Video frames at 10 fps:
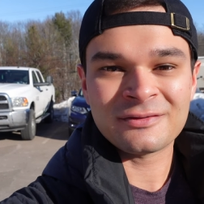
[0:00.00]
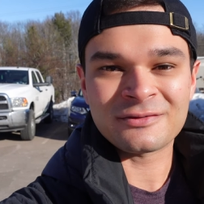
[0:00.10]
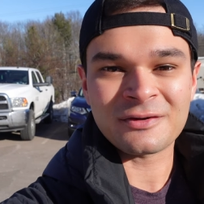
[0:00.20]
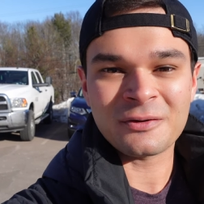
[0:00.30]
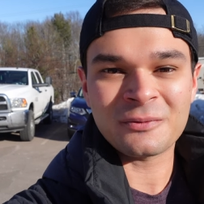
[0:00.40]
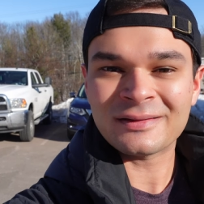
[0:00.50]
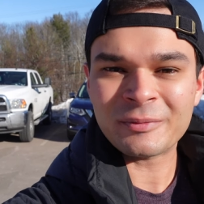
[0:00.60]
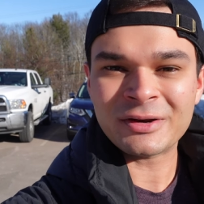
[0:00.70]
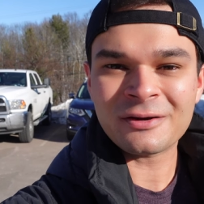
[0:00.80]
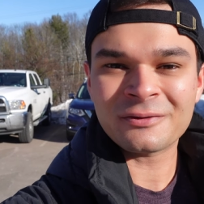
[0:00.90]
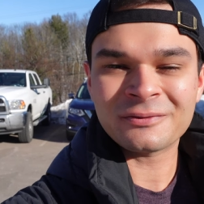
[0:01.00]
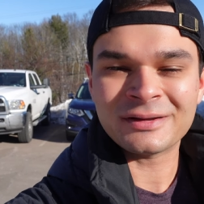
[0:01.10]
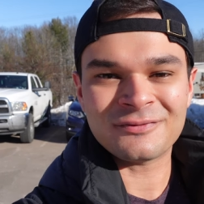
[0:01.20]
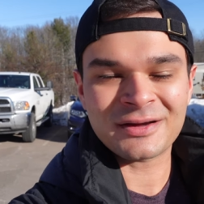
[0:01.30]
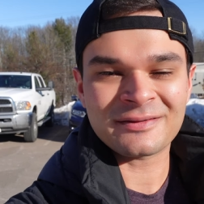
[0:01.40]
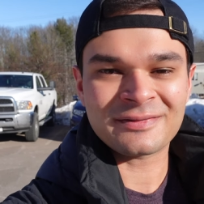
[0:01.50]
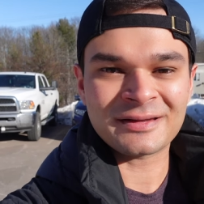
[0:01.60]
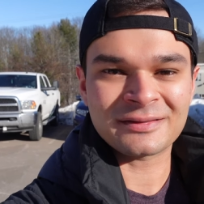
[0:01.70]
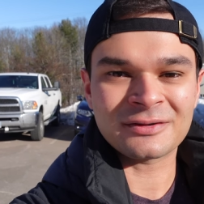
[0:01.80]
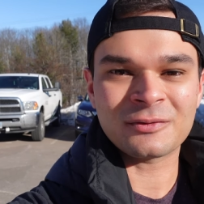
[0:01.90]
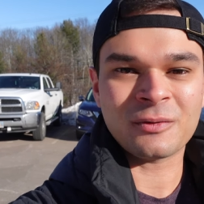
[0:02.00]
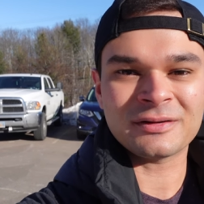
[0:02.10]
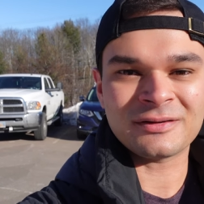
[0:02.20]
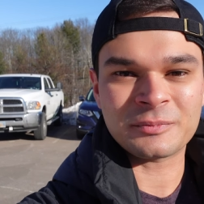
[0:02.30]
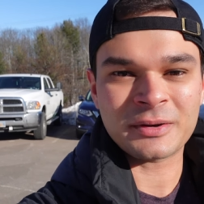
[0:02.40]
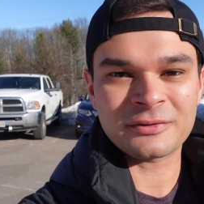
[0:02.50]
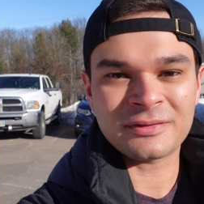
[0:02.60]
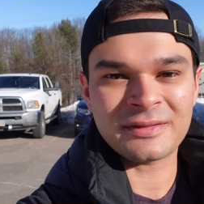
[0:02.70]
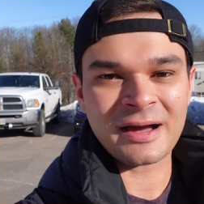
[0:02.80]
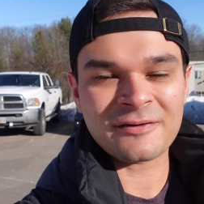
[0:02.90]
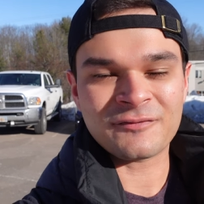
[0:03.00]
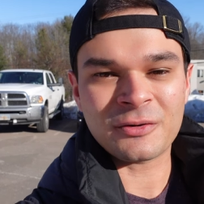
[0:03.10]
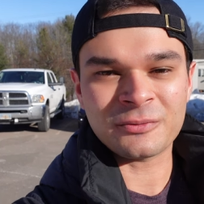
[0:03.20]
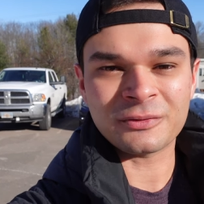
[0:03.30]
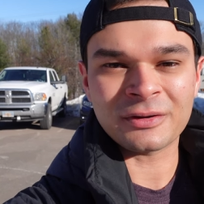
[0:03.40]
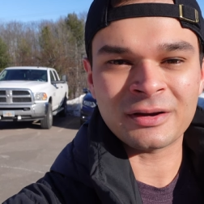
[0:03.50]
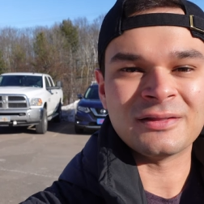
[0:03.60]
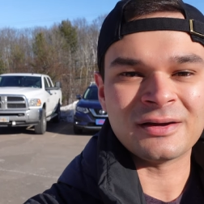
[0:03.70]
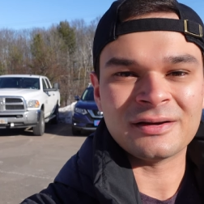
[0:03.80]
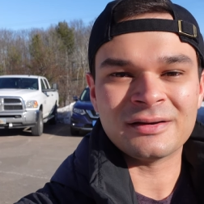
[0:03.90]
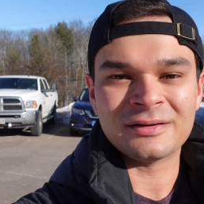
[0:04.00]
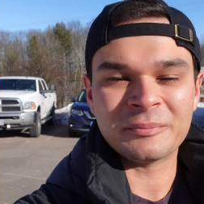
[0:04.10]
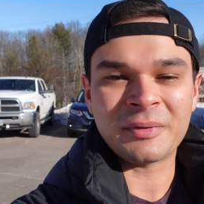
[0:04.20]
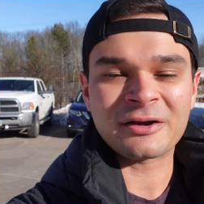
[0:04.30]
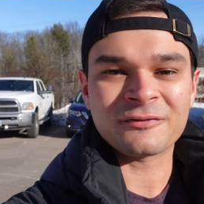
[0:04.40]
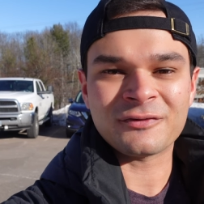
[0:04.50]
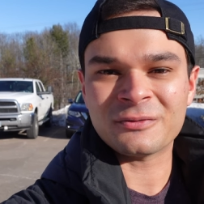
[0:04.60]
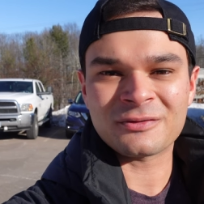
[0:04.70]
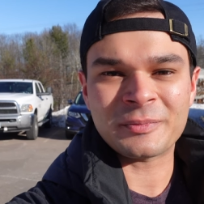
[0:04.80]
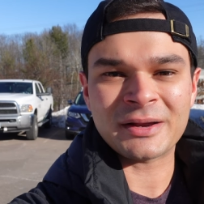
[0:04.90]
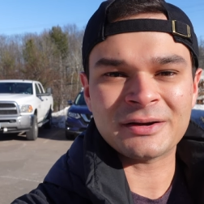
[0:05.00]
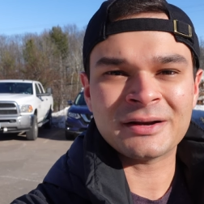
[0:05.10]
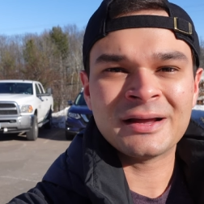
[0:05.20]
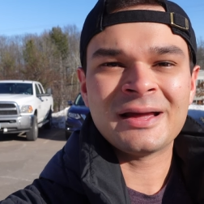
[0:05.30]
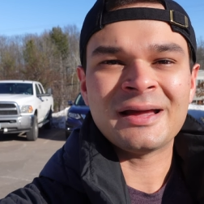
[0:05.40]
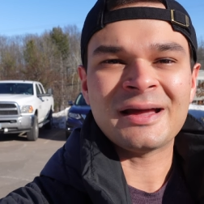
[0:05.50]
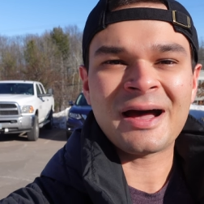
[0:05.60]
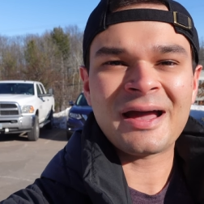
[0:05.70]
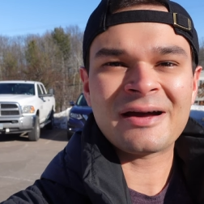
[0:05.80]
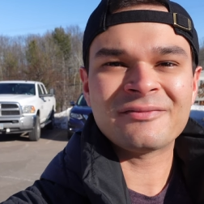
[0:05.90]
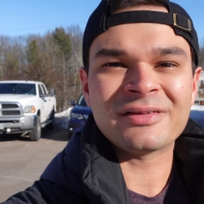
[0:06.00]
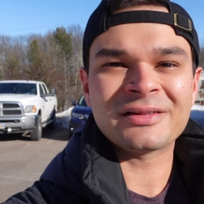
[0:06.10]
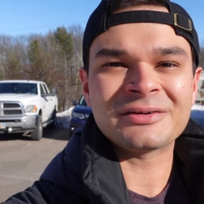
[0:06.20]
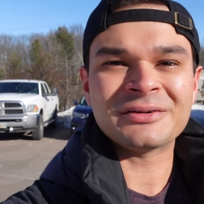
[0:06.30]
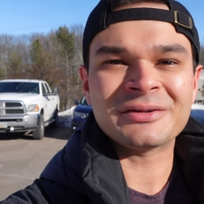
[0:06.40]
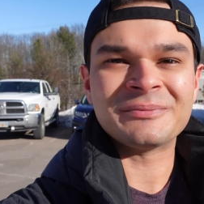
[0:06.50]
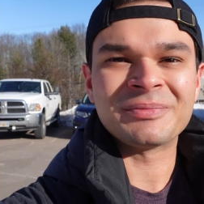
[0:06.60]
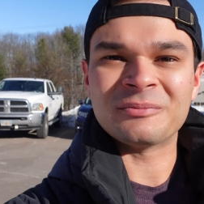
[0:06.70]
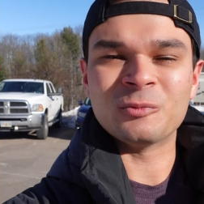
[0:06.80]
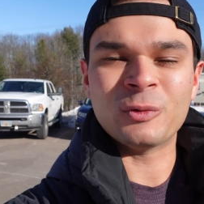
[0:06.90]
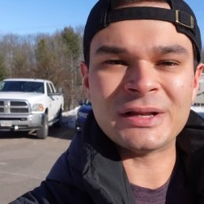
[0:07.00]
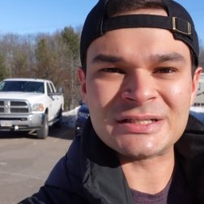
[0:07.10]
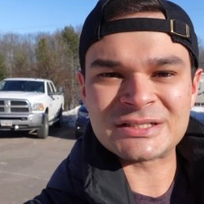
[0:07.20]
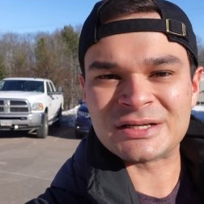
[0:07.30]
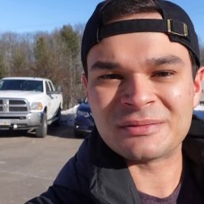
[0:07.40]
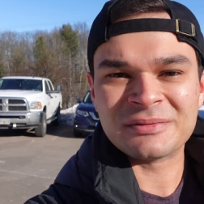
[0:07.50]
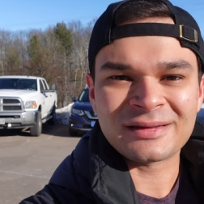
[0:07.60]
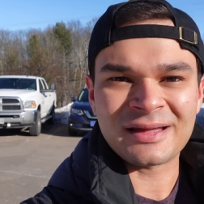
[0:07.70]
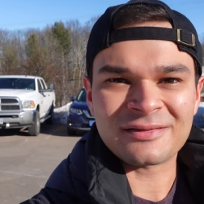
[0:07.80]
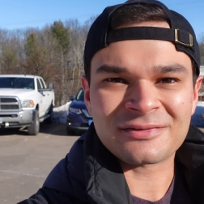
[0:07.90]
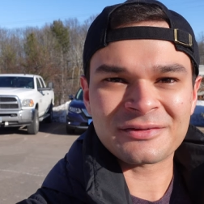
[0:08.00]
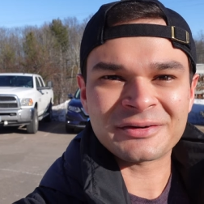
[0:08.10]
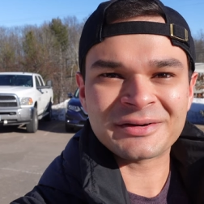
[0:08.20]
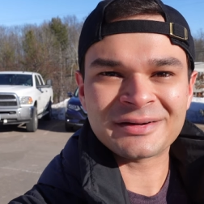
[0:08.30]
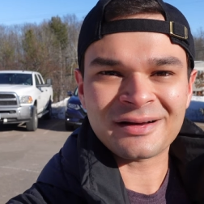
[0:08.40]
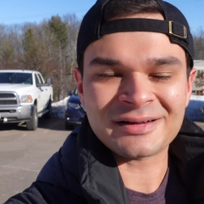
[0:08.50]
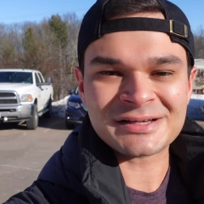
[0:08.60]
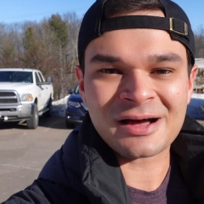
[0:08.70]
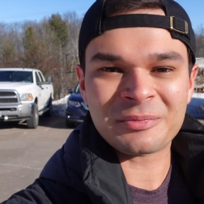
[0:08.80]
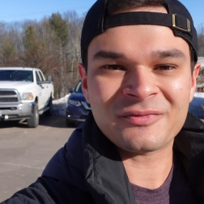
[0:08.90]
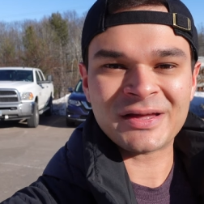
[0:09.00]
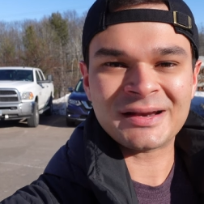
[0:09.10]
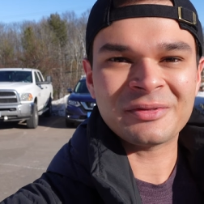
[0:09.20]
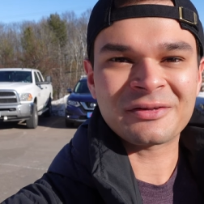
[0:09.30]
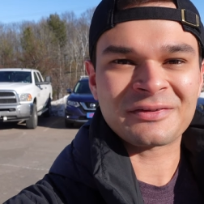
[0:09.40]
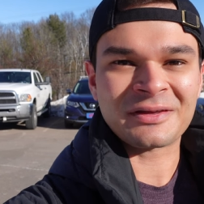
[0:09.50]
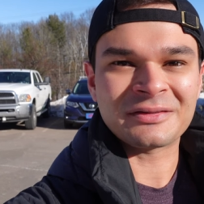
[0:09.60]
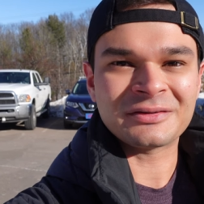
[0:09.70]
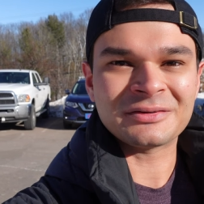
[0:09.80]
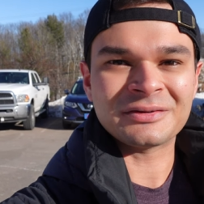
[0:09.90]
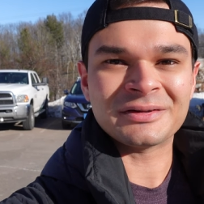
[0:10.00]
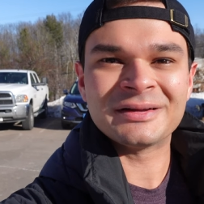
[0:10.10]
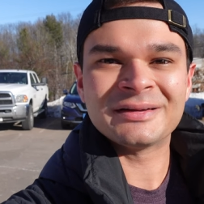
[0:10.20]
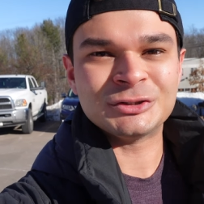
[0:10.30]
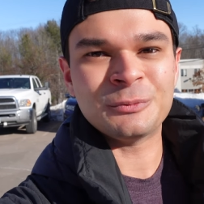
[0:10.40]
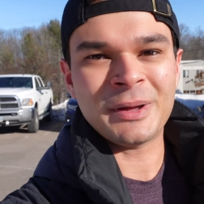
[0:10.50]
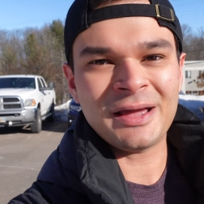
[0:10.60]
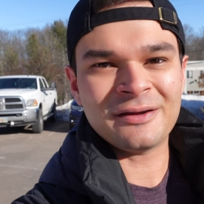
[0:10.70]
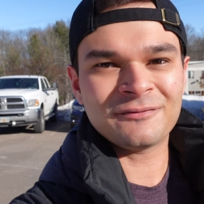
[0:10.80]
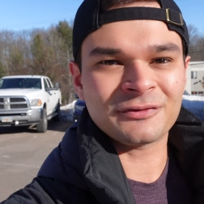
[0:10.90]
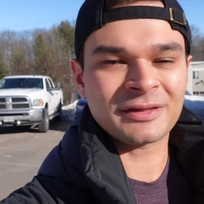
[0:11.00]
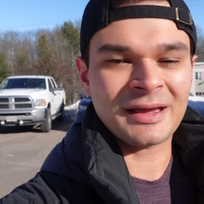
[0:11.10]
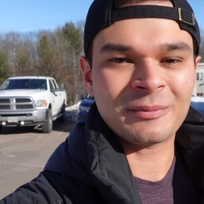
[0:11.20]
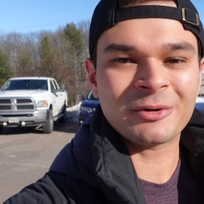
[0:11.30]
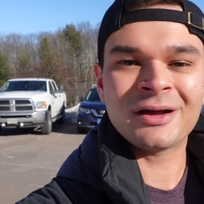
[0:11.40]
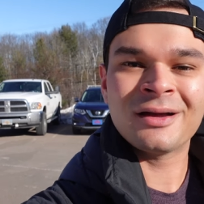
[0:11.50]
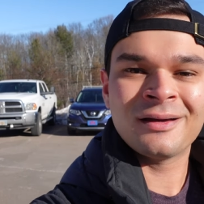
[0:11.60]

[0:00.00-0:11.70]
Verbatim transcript: So let me know if you guys think the quality is better than the iPhone or the microphone is better. I have the little wind canceller on top of it. It looks like a little toupee for the camera,